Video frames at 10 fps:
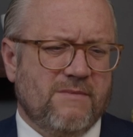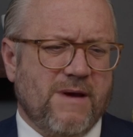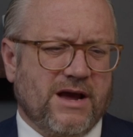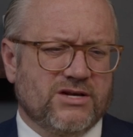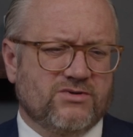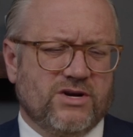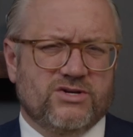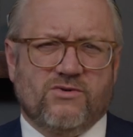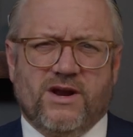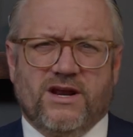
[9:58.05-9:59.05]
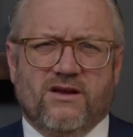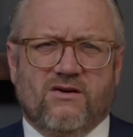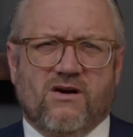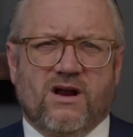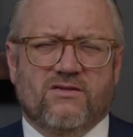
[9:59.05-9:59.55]
back in twenty twenty, and
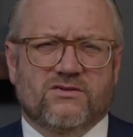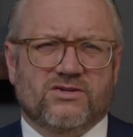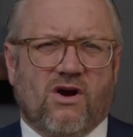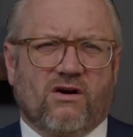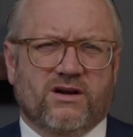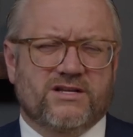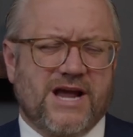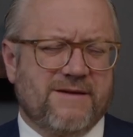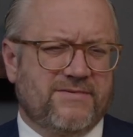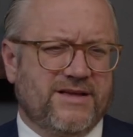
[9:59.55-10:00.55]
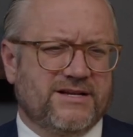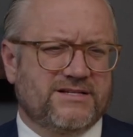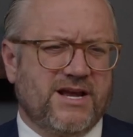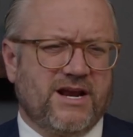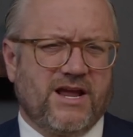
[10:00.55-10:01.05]
a lot of those arc type things
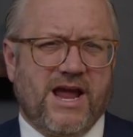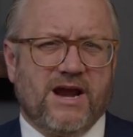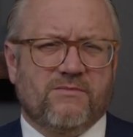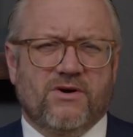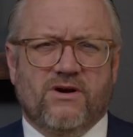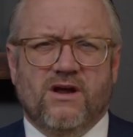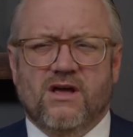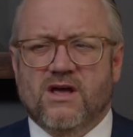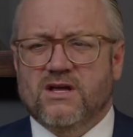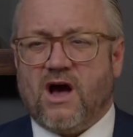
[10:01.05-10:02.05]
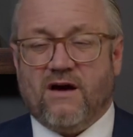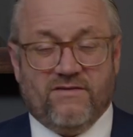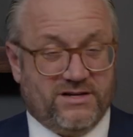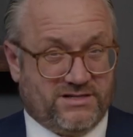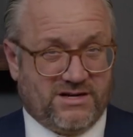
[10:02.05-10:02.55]
getting hammered. Uh,
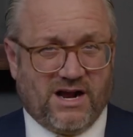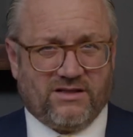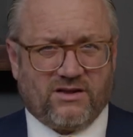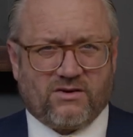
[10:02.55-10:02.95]
it's not the